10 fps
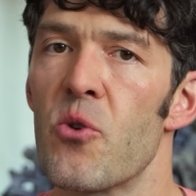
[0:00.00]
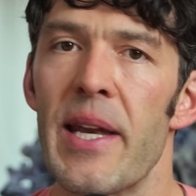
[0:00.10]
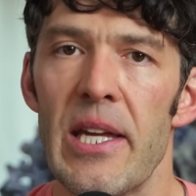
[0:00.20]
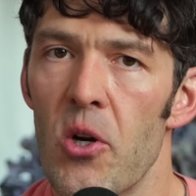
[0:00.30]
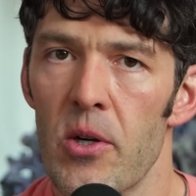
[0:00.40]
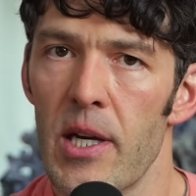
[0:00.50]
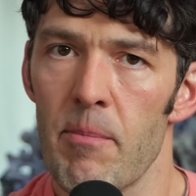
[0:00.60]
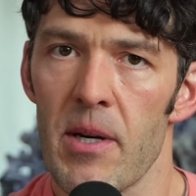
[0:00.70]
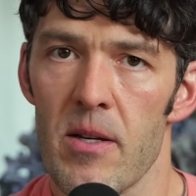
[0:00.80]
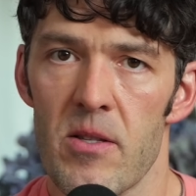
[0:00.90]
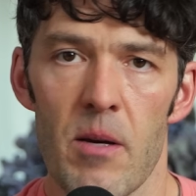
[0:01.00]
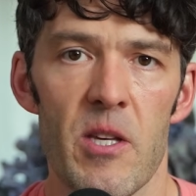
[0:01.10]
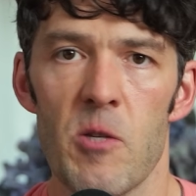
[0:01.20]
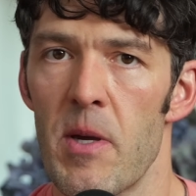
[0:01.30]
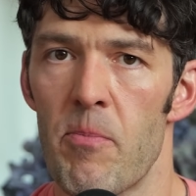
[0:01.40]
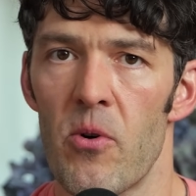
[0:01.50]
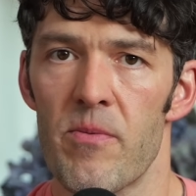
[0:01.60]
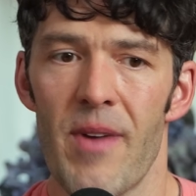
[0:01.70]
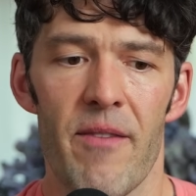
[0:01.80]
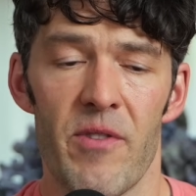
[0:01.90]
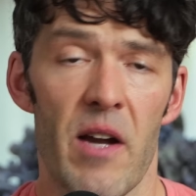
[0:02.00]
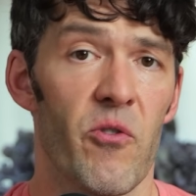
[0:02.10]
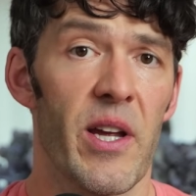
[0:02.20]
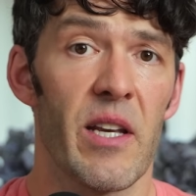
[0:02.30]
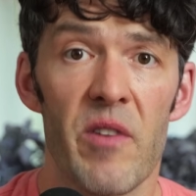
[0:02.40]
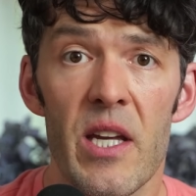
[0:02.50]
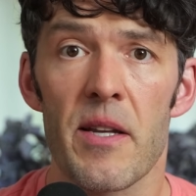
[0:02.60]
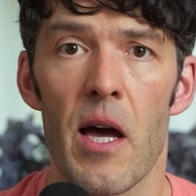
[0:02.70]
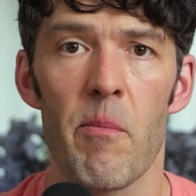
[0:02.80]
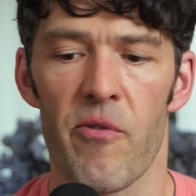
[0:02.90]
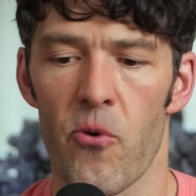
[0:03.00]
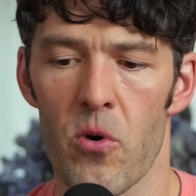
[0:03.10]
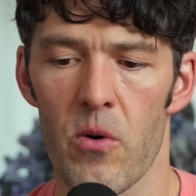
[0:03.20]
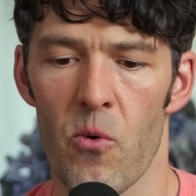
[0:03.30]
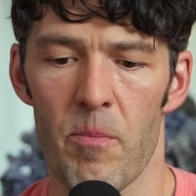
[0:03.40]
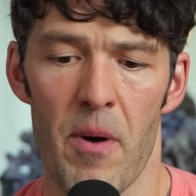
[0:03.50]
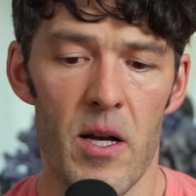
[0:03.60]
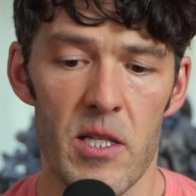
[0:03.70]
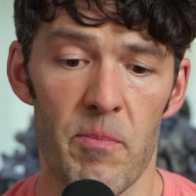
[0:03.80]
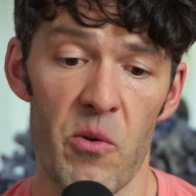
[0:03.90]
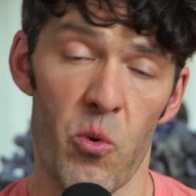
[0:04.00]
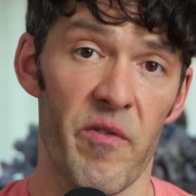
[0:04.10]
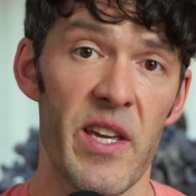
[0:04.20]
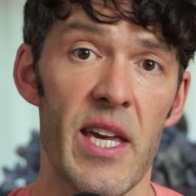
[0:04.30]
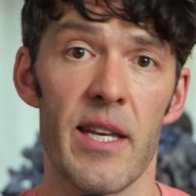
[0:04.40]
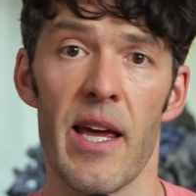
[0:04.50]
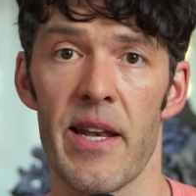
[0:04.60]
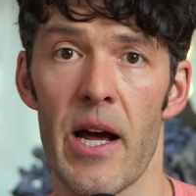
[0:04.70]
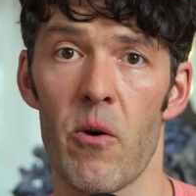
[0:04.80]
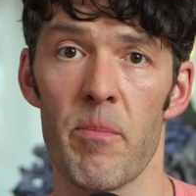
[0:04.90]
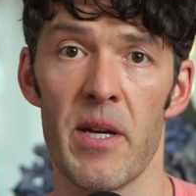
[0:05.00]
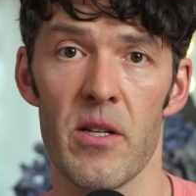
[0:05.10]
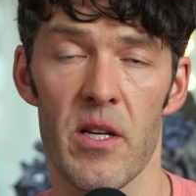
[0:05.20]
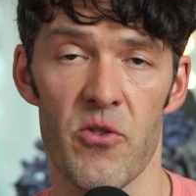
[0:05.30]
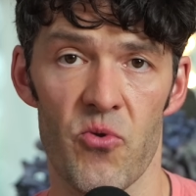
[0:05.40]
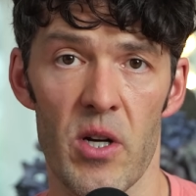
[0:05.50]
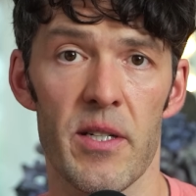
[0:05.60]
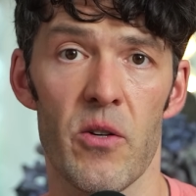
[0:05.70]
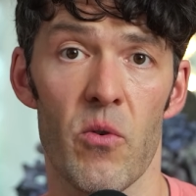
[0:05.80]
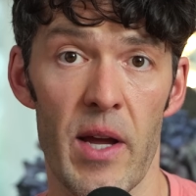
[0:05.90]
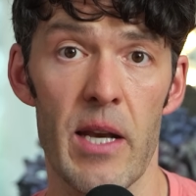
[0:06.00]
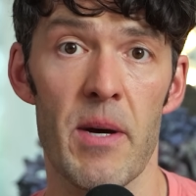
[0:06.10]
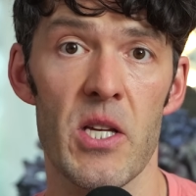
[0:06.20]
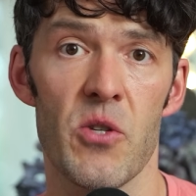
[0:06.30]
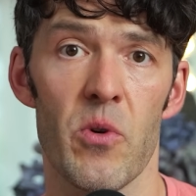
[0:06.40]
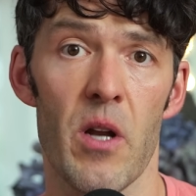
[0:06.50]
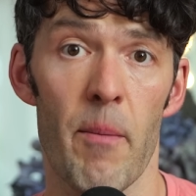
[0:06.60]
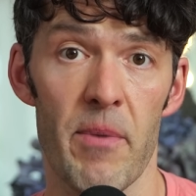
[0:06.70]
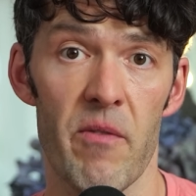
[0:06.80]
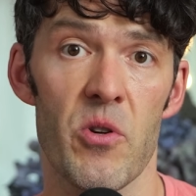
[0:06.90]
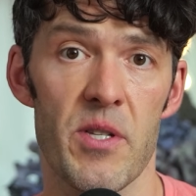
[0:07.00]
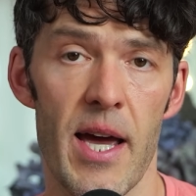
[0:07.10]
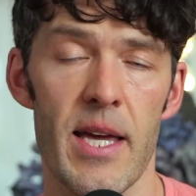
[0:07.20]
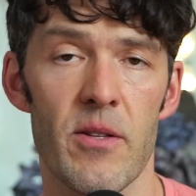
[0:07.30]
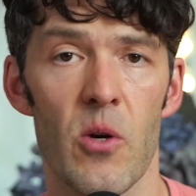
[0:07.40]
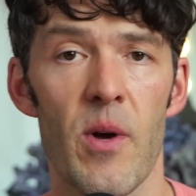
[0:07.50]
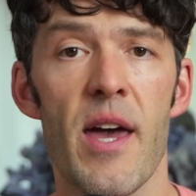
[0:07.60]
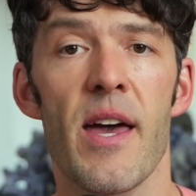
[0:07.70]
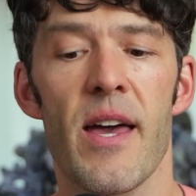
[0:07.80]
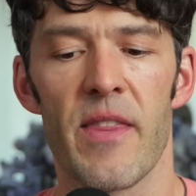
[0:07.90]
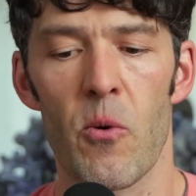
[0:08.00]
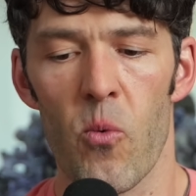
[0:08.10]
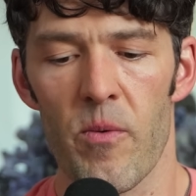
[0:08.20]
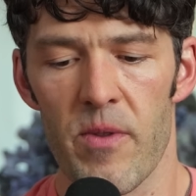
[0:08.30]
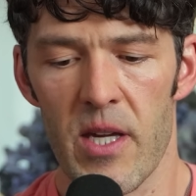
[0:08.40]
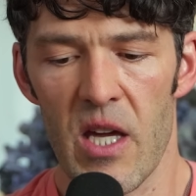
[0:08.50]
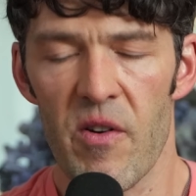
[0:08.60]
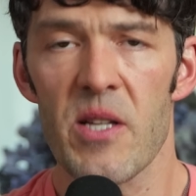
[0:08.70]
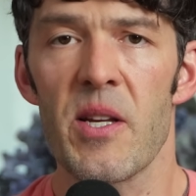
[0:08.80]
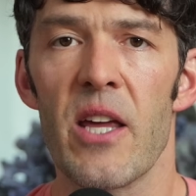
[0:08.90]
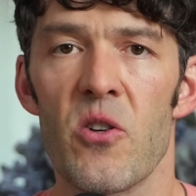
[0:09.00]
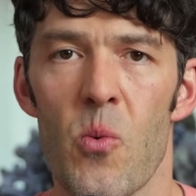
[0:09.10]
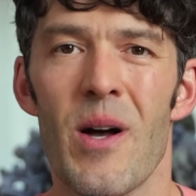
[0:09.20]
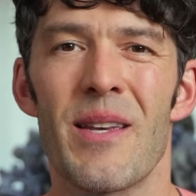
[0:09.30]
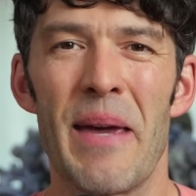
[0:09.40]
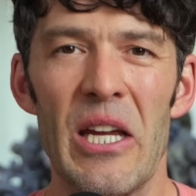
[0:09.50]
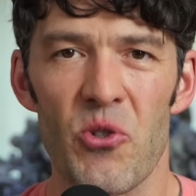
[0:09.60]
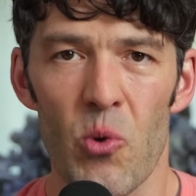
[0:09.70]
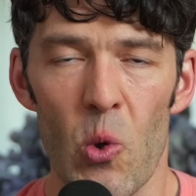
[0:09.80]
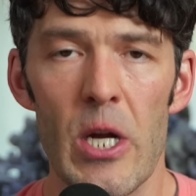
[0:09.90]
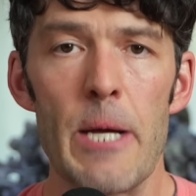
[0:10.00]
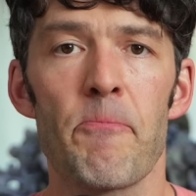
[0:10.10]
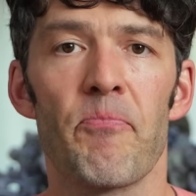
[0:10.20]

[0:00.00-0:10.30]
do any cooking, because some of these people have never ate a vegan diet before, or possibly were vegan and now are being instructed or randomized to an omnivorous diet. So the investigators wanted to make sure